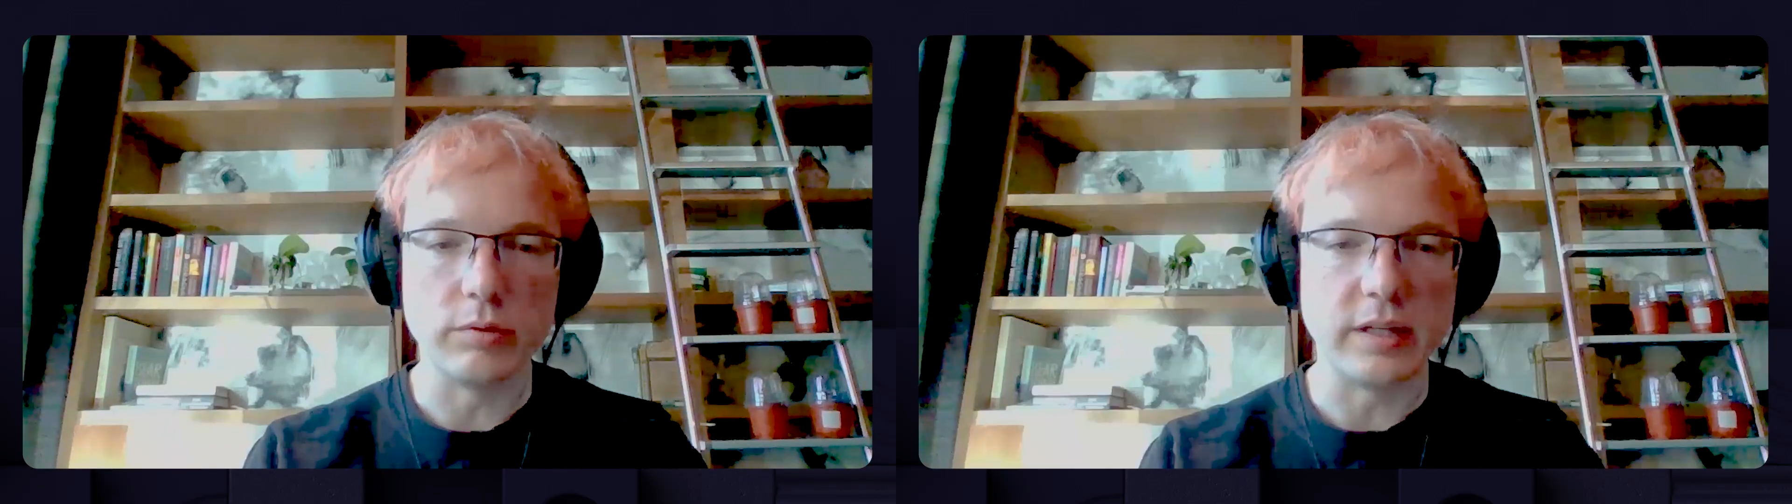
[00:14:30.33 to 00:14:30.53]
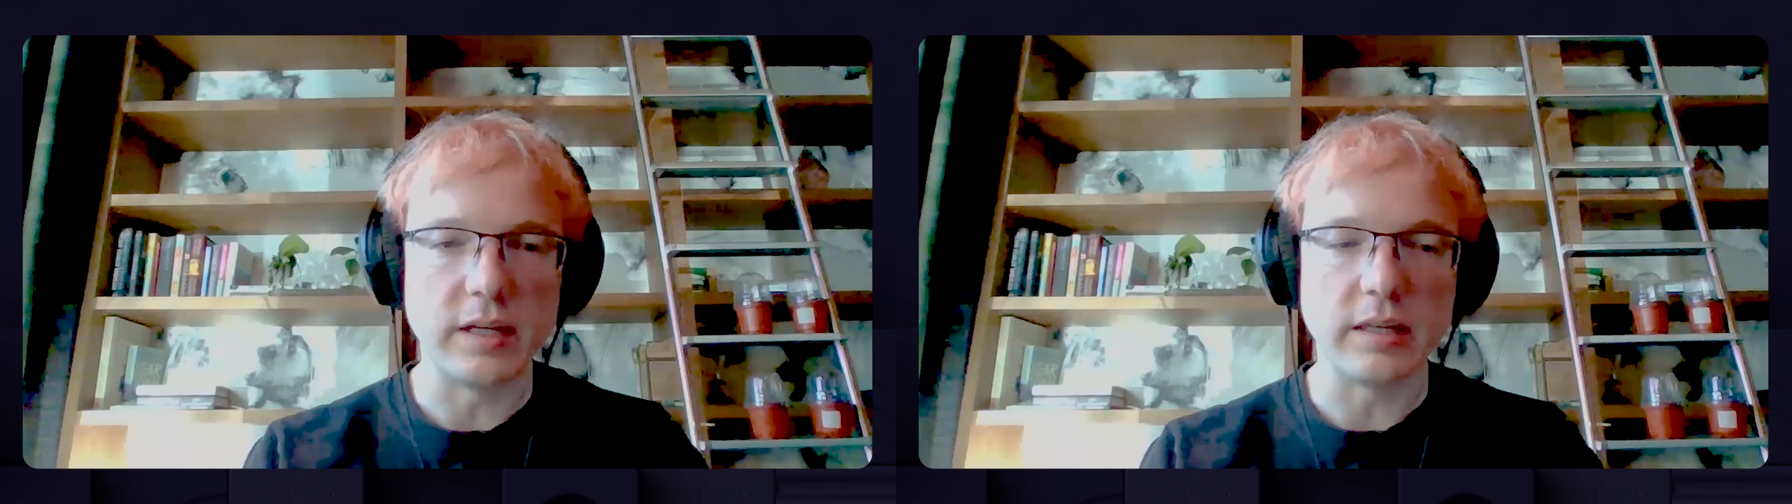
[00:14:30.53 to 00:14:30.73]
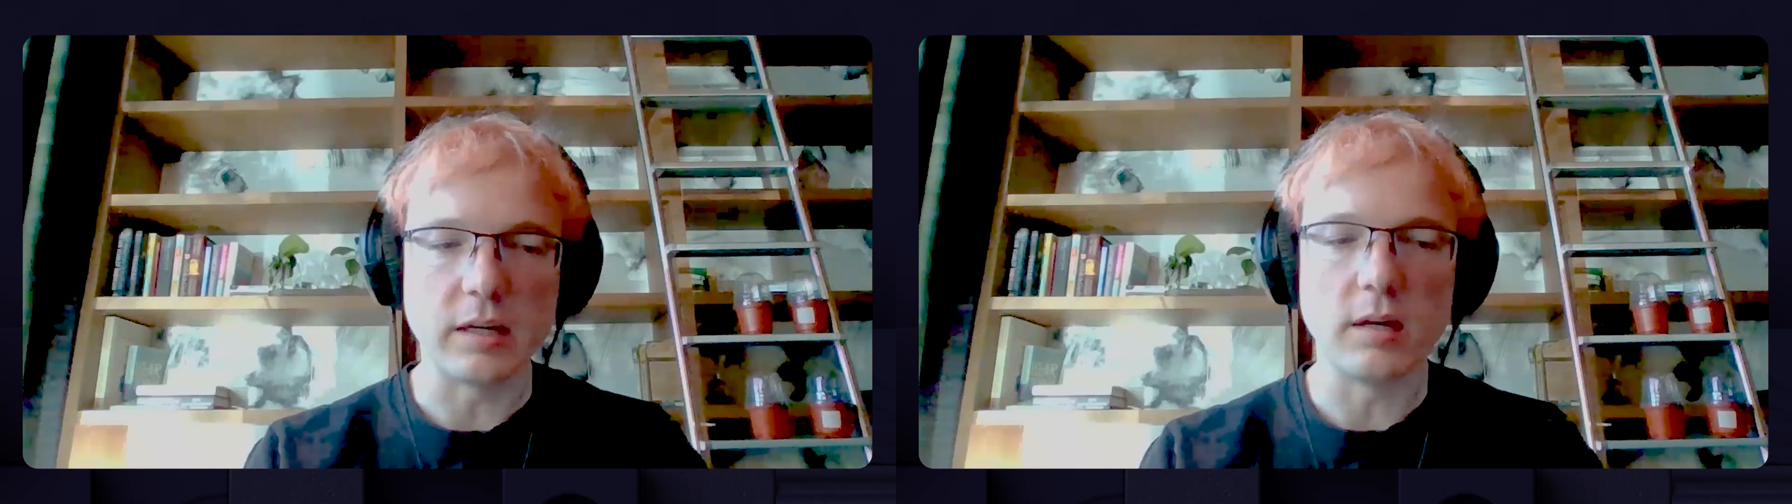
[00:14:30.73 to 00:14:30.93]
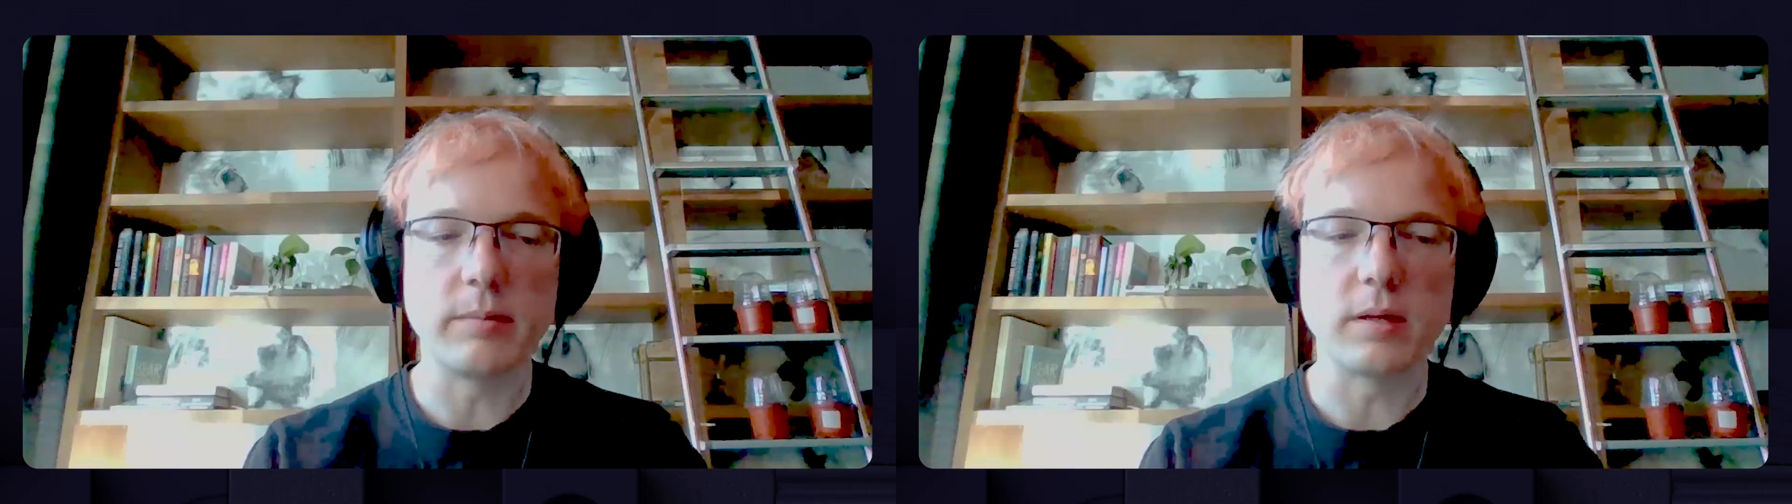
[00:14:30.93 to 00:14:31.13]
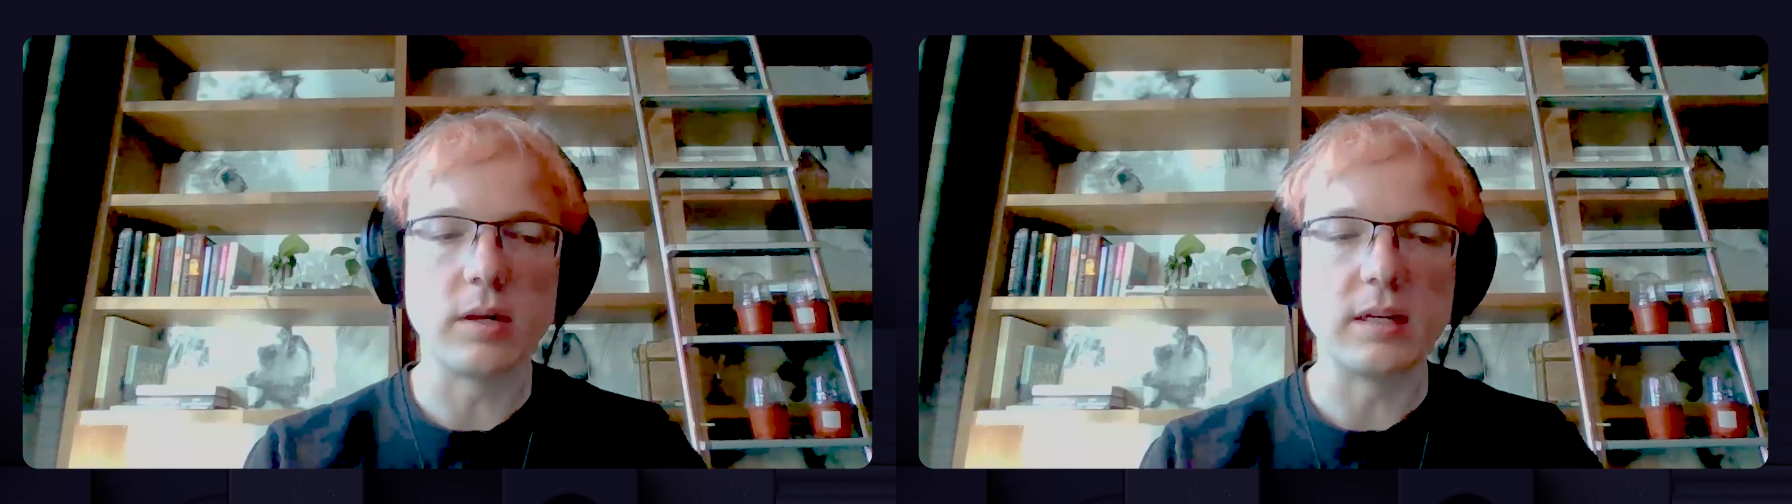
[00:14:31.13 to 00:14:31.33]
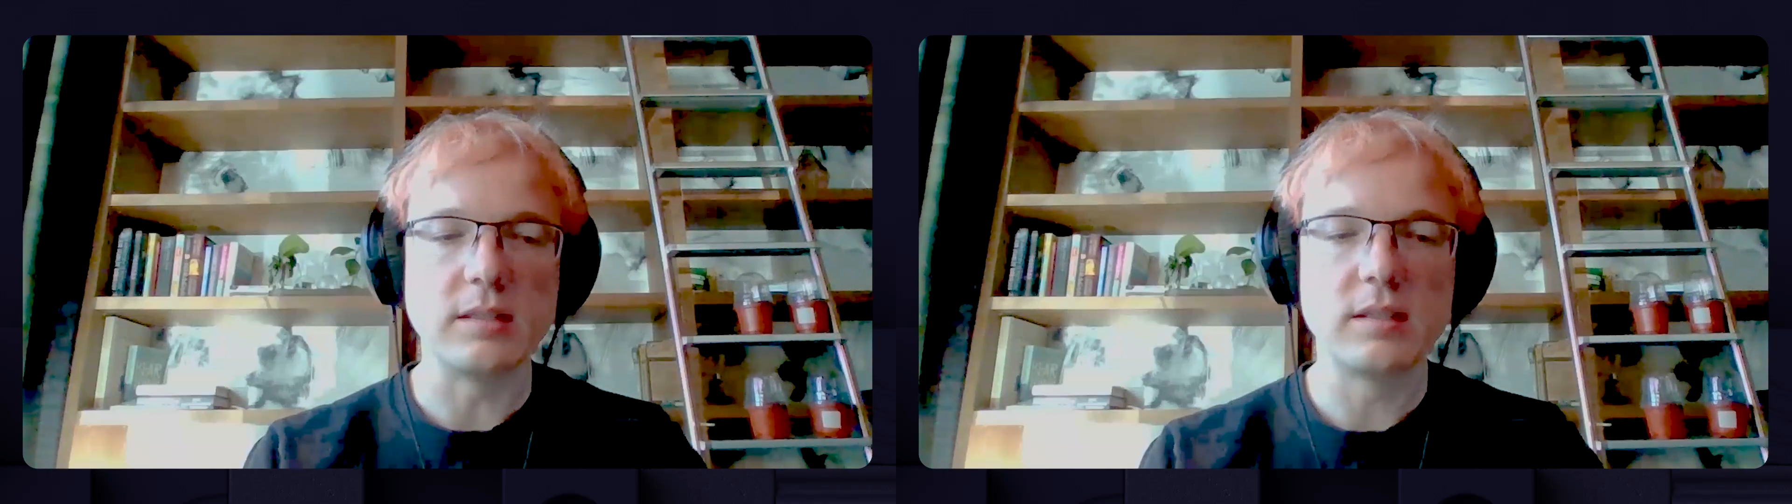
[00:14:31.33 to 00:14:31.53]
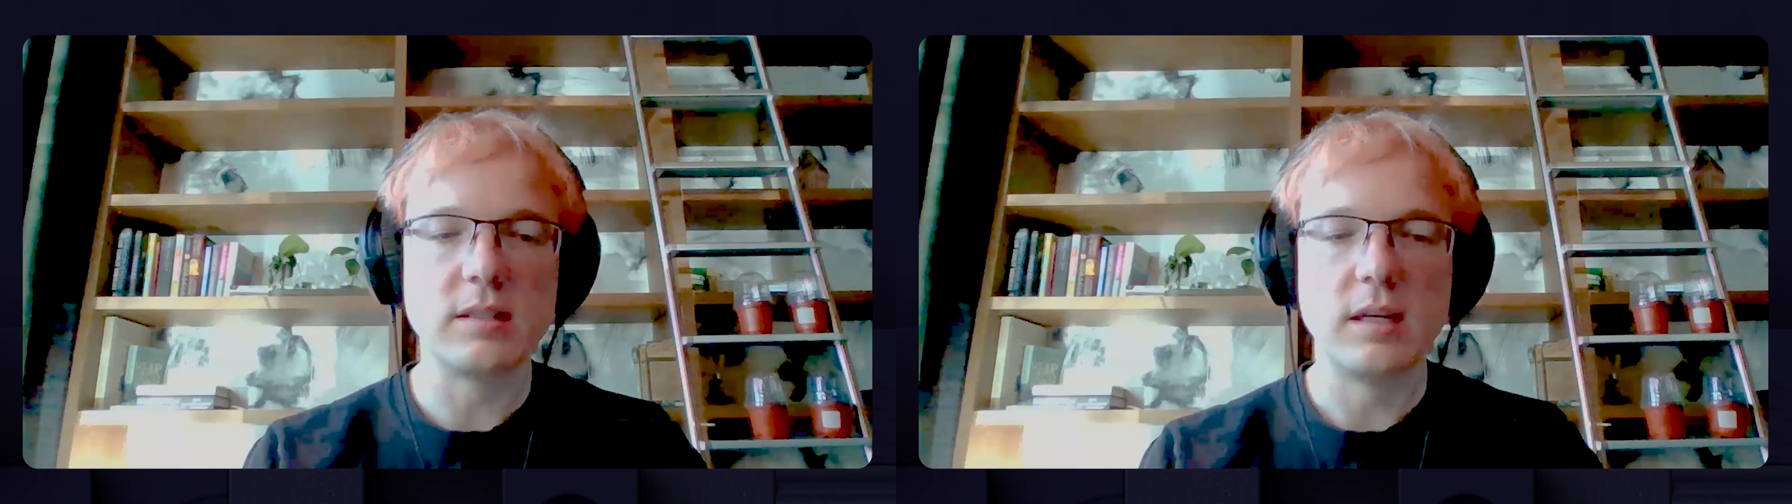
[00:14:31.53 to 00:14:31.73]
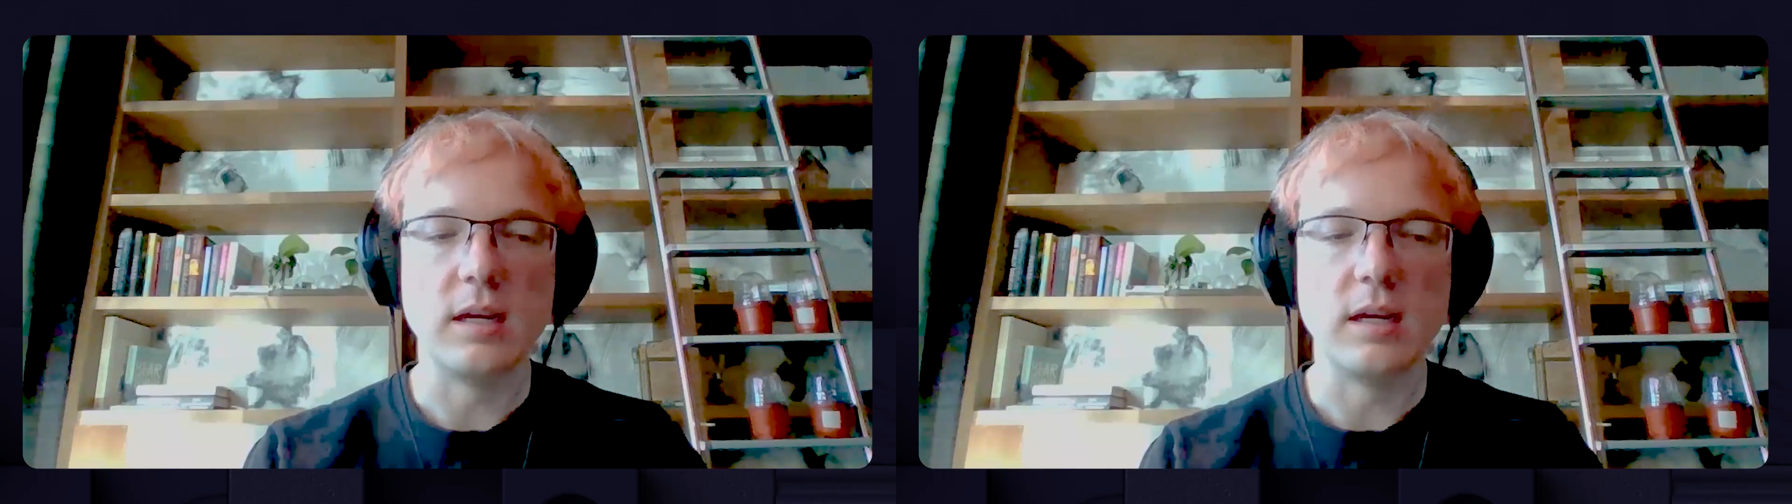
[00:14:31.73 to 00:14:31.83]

selling carbon credits